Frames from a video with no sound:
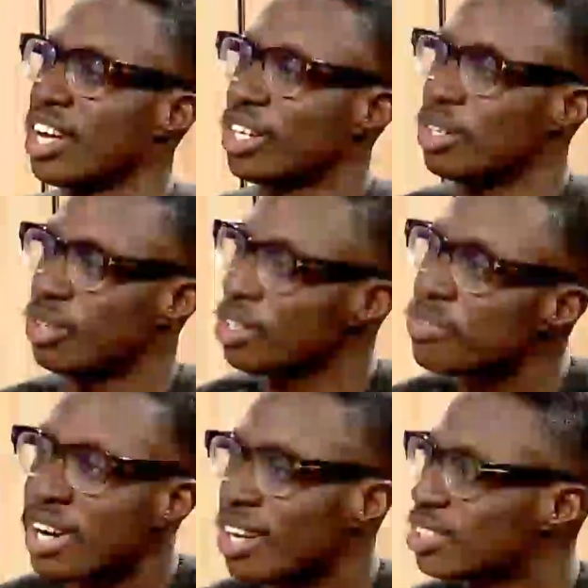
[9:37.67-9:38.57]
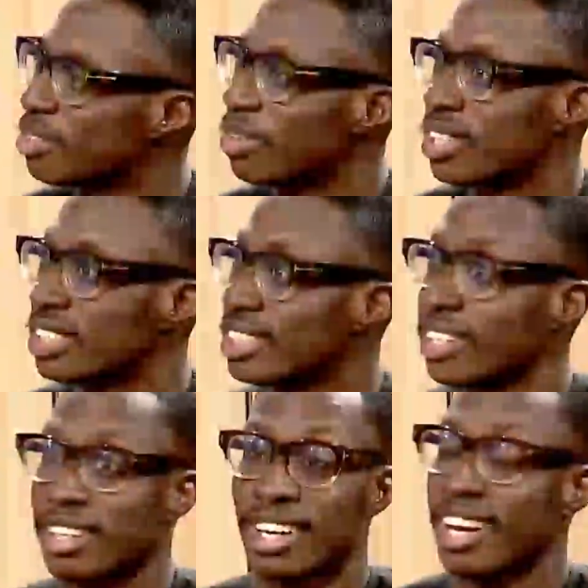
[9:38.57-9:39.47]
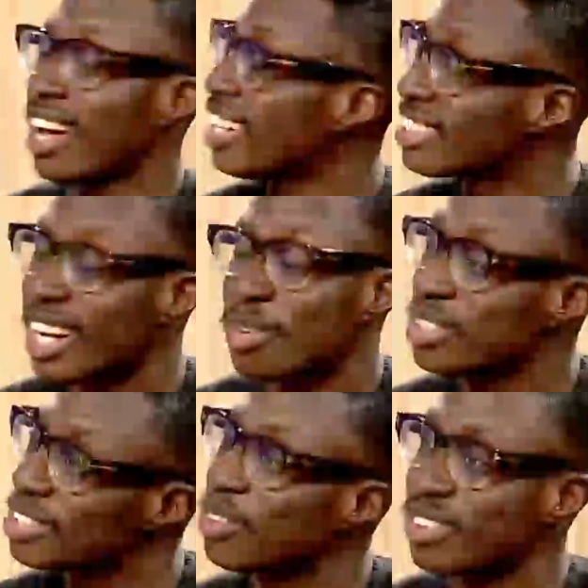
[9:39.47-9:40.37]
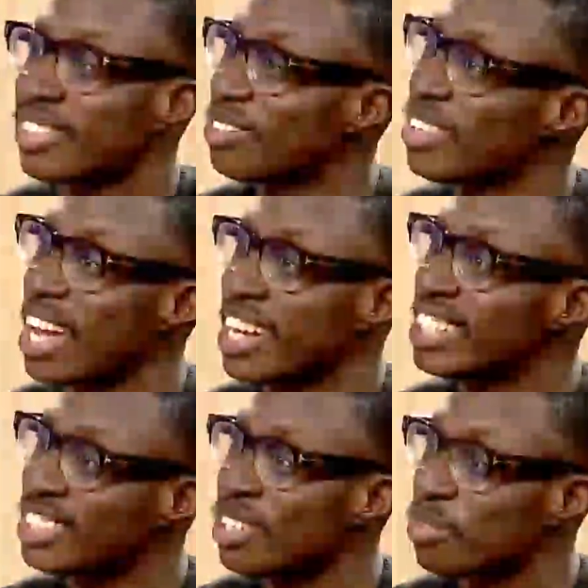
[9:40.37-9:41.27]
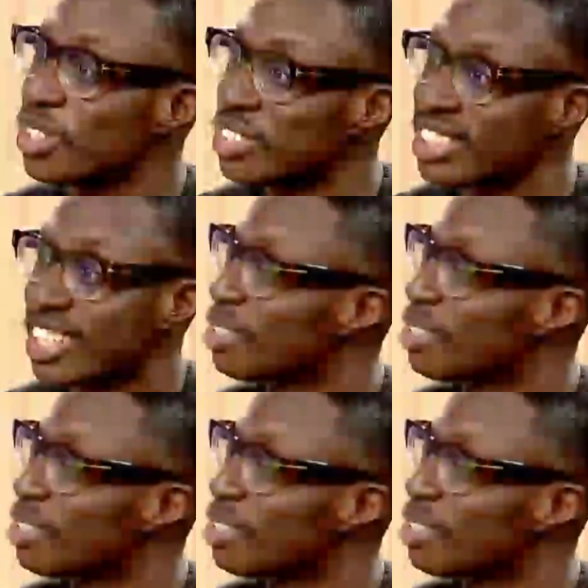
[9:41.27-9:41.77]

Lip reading: You know, look for how to volunteer. I want to intern for you, sir.